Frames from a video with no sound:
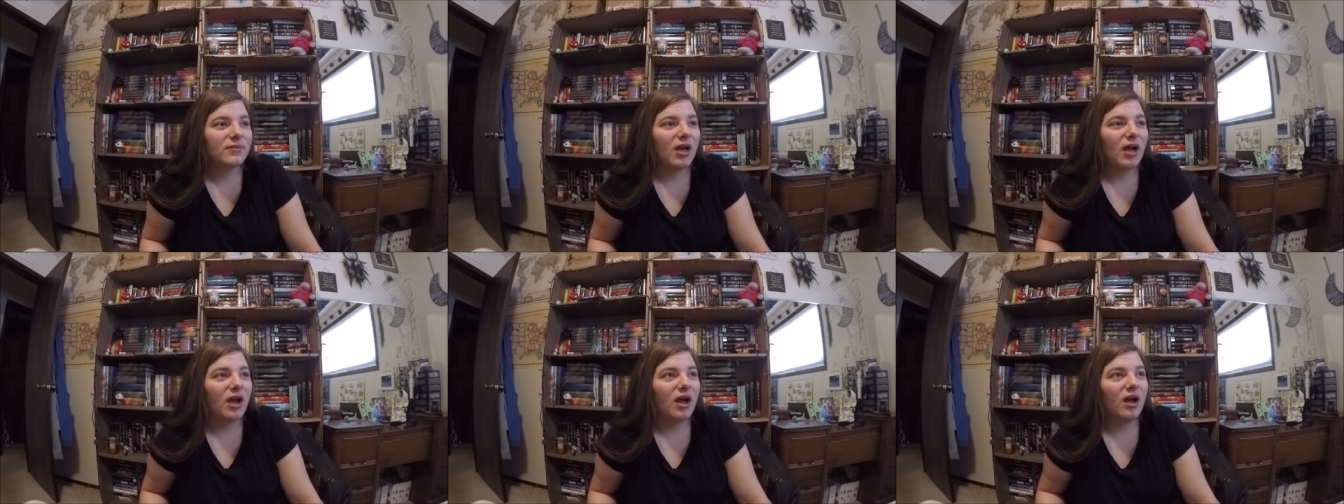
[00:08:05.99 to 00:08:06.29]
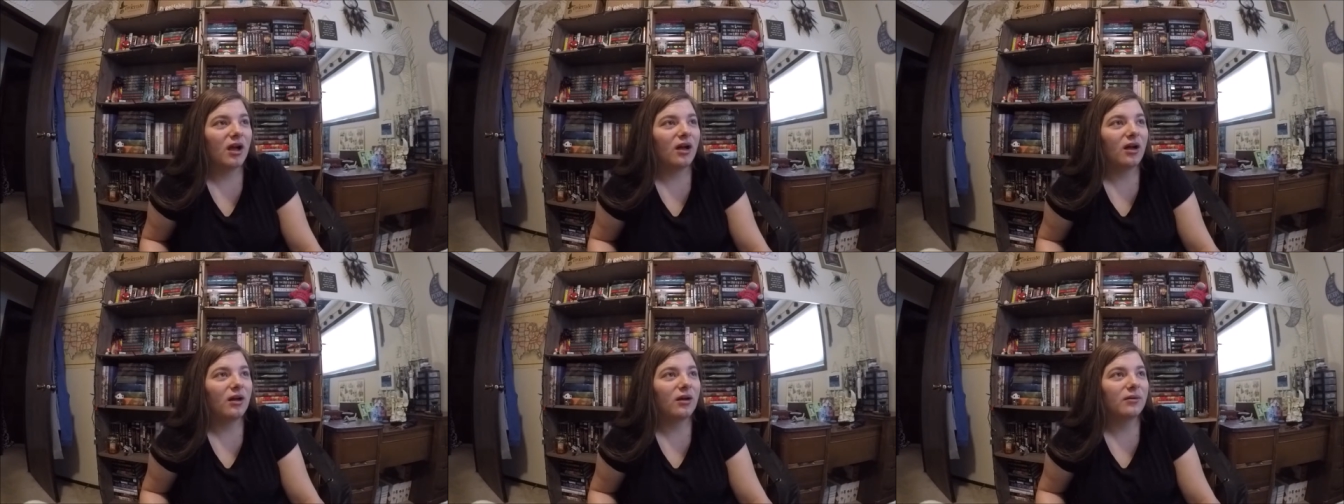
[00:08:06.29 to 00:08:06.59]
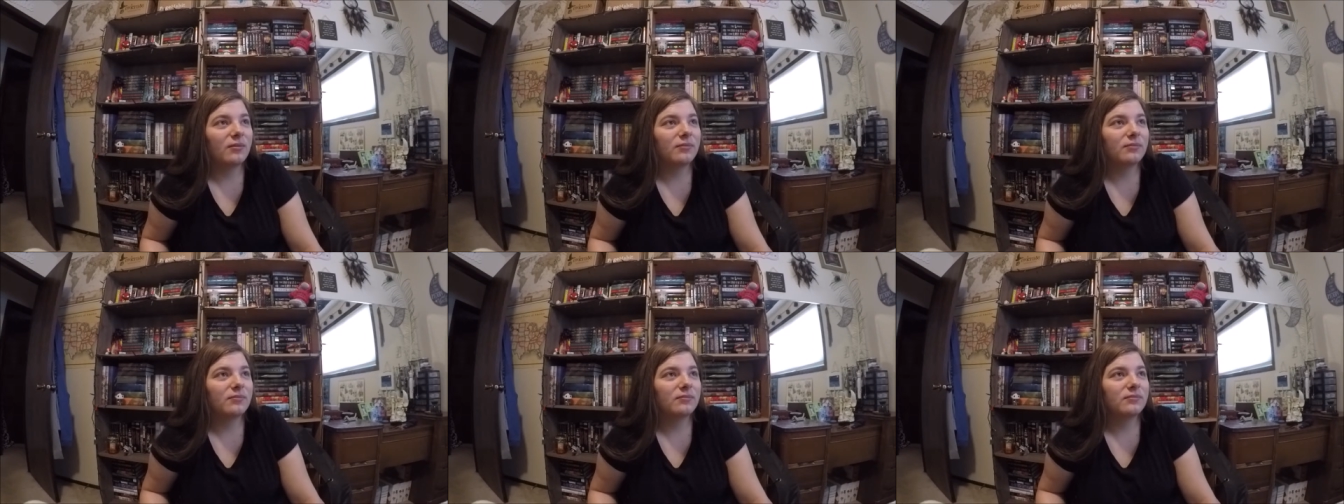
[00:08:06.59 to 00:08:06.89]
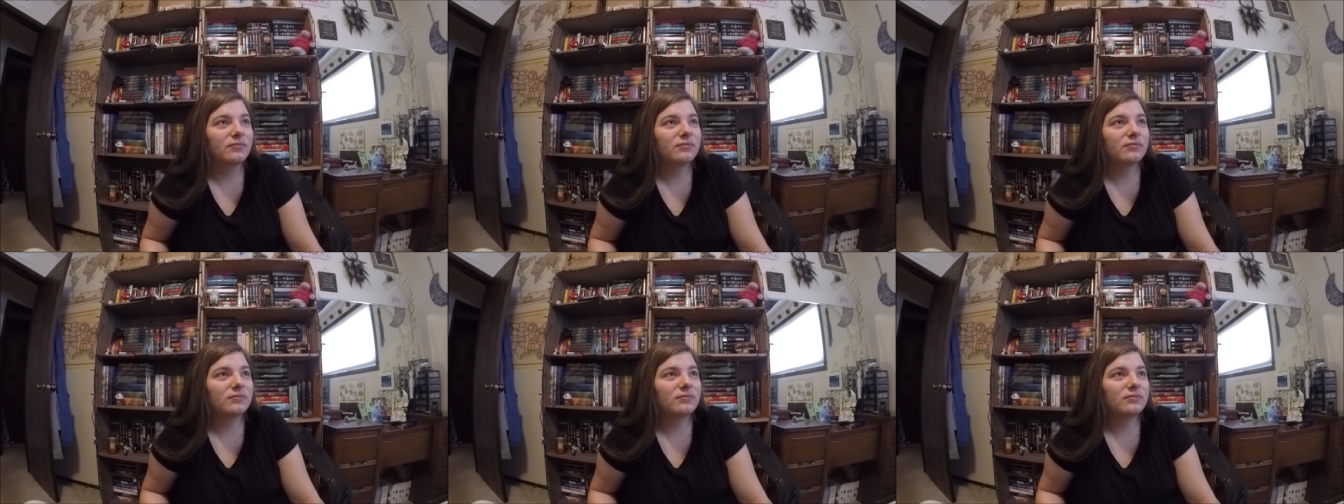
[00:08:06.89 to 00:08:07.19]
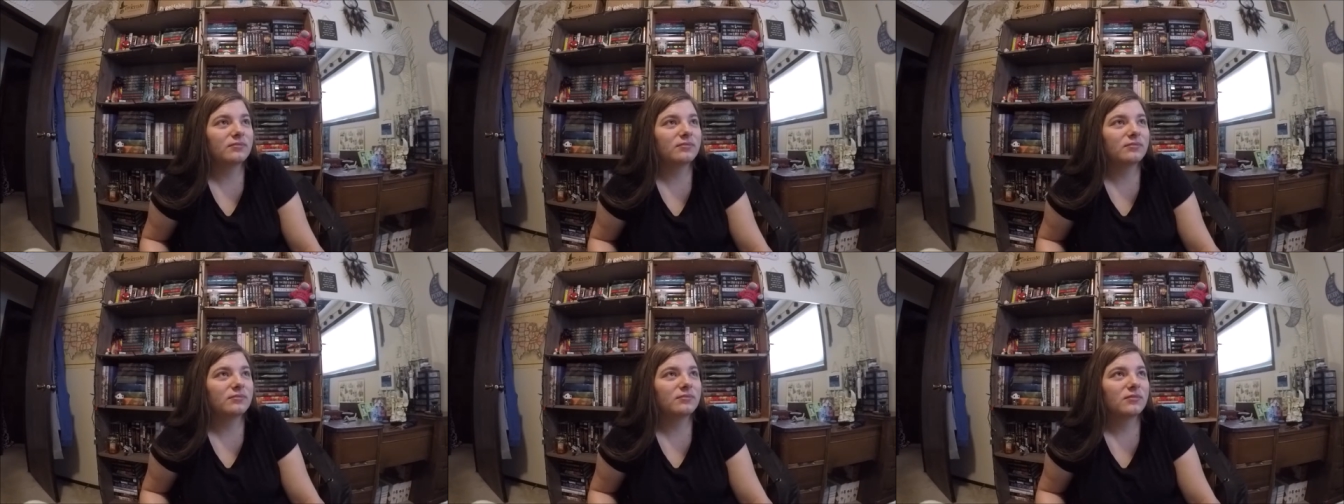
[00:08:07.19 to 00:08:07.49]
Um,
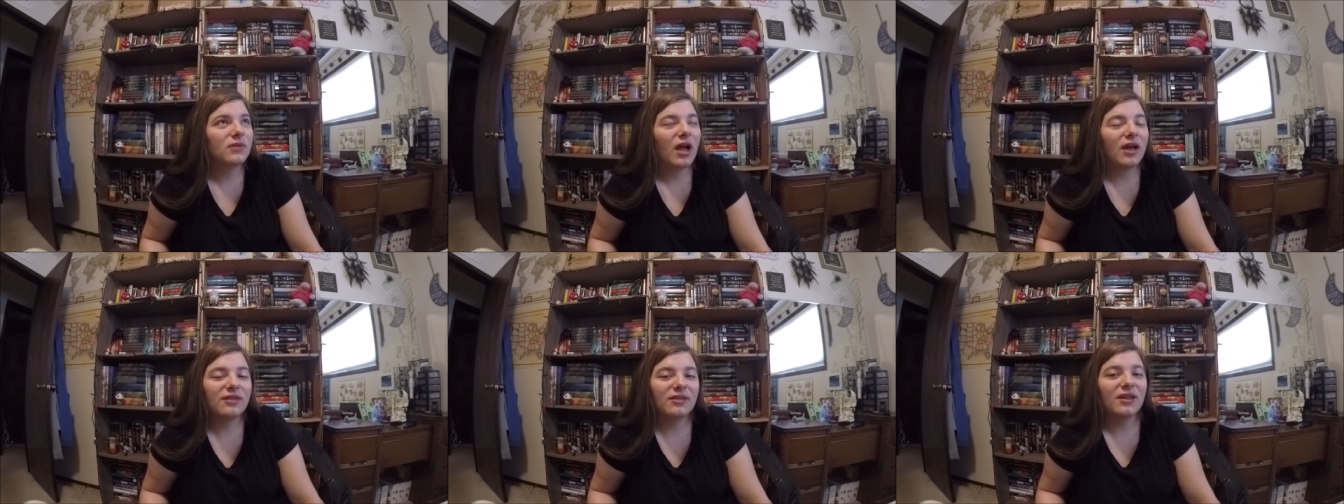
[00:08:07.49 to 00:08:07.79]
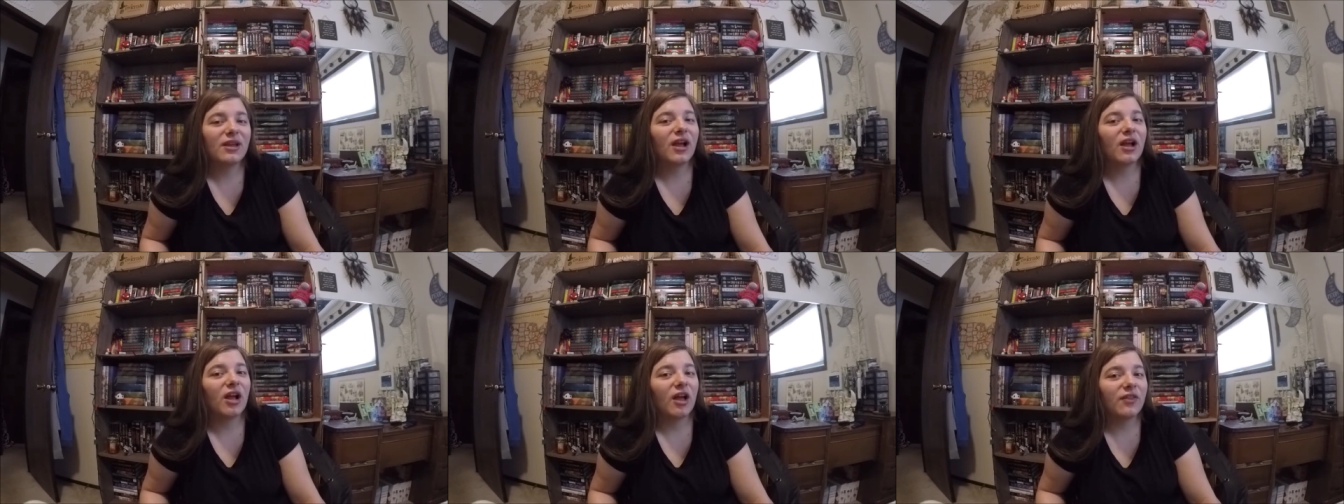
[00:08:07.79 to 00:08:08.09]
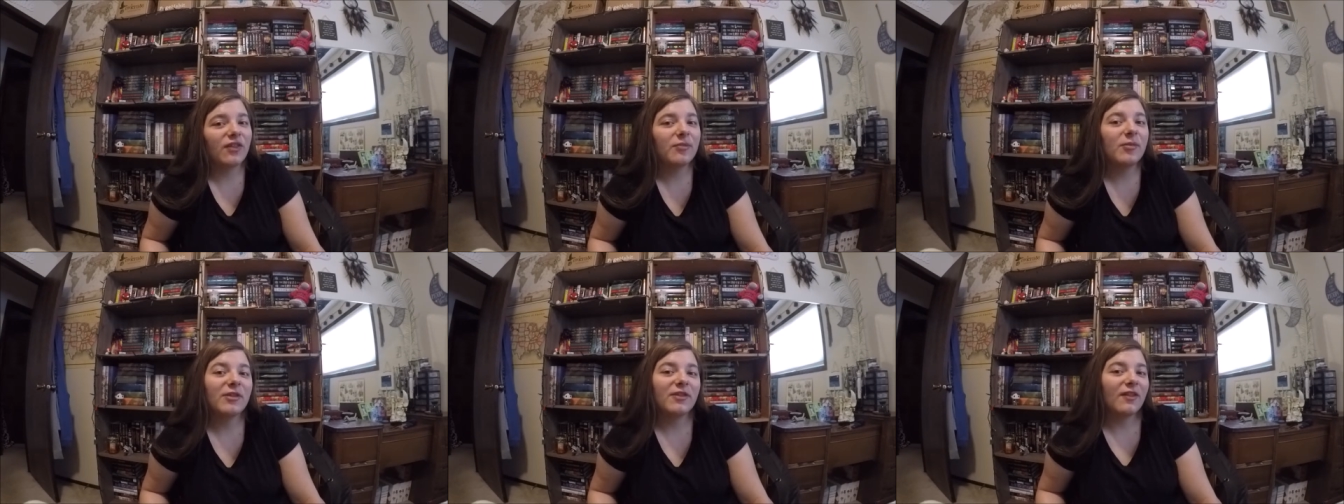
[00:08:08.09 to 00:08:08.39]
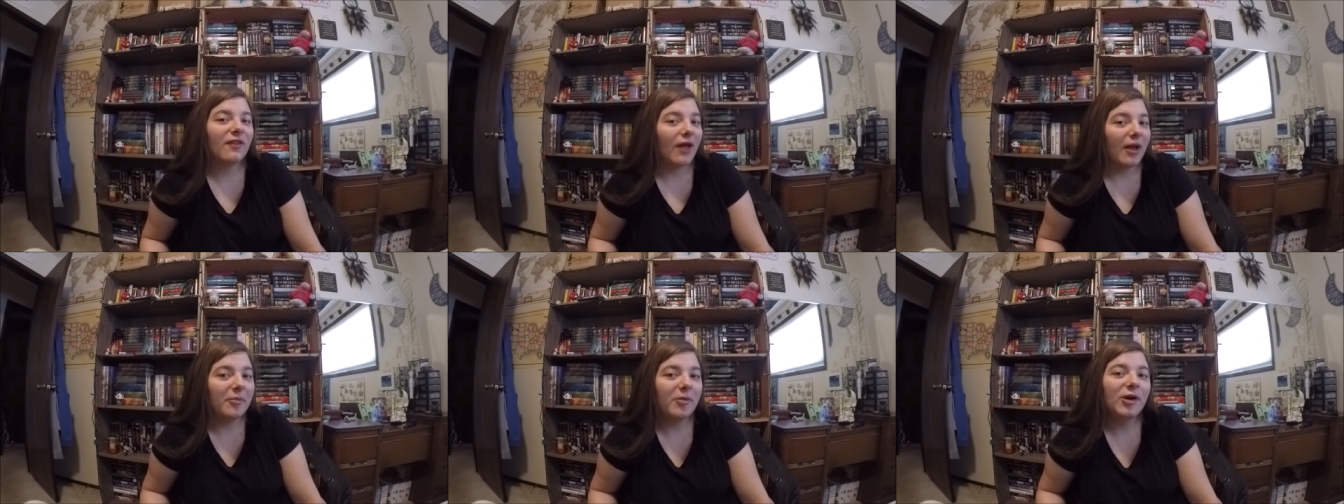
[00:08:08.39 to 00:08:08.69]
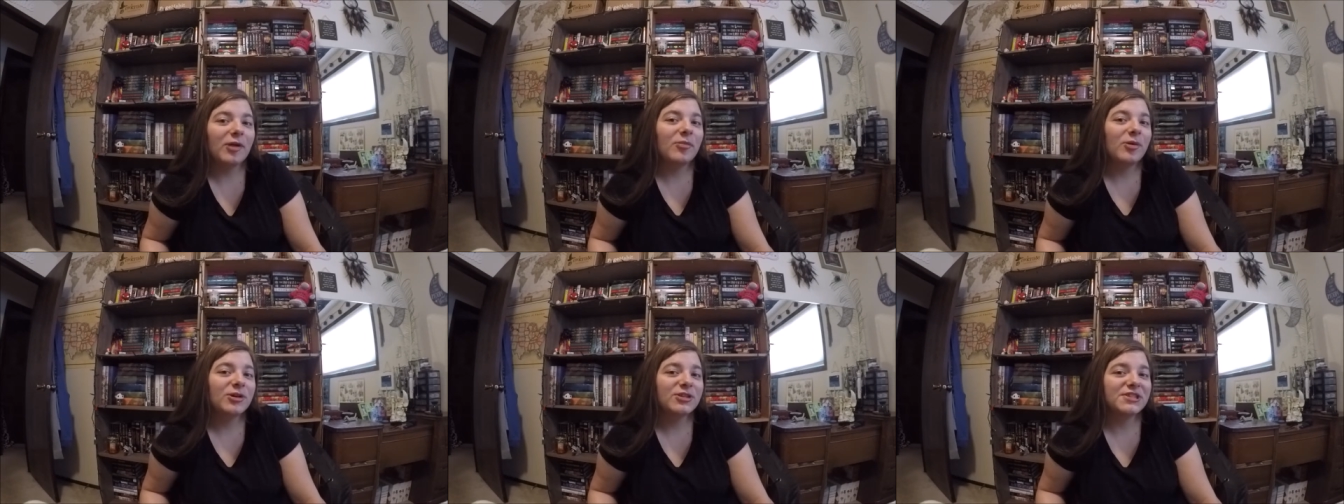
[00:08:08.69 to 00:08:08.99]
I think I got them at the
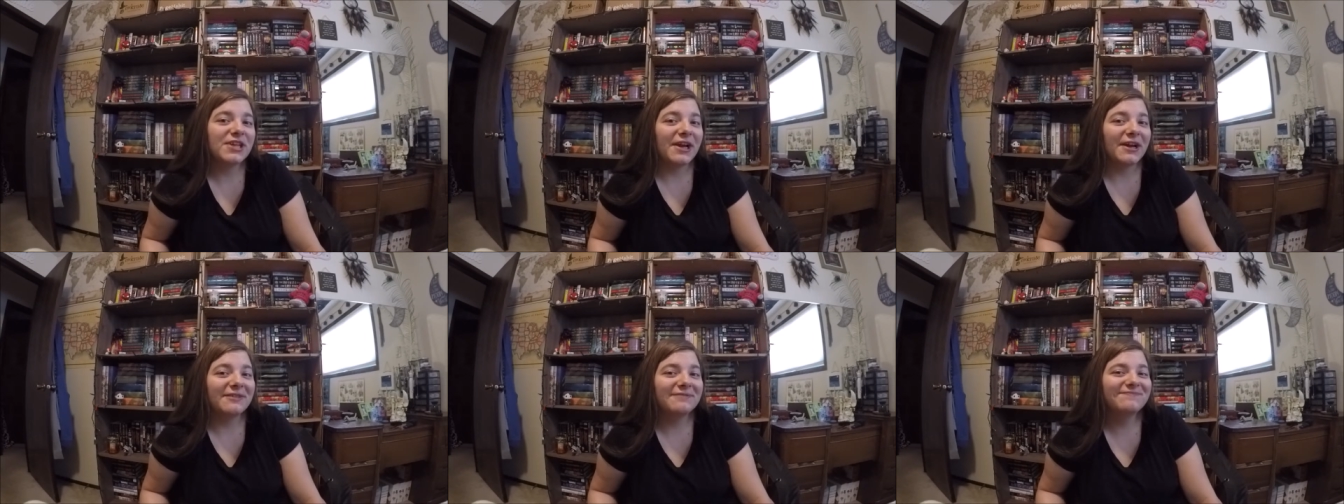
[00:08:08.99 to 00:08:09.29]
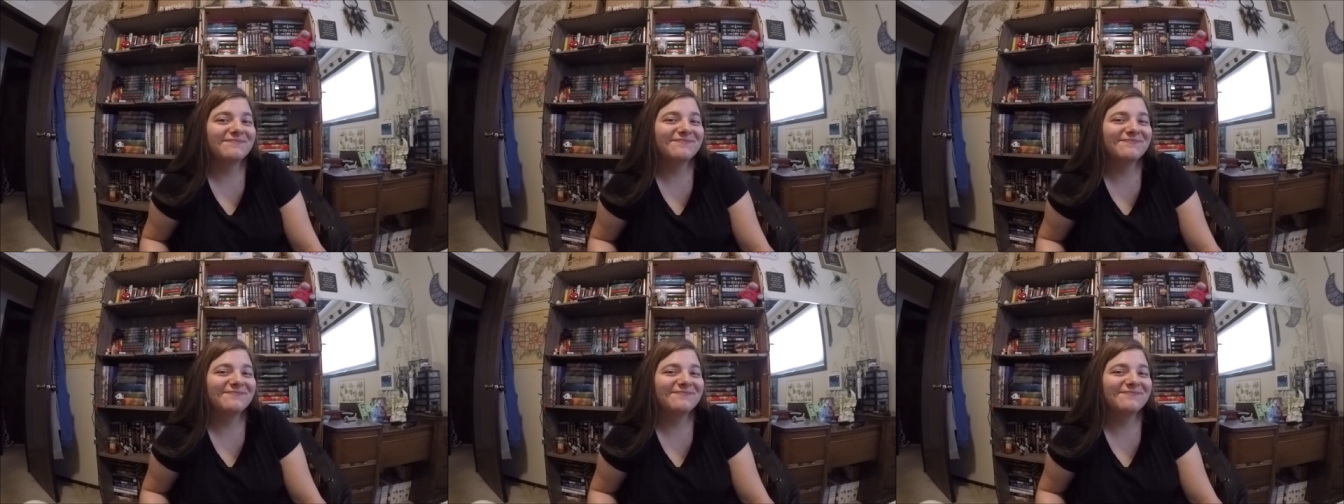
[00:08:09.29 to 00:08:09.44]
library book sale.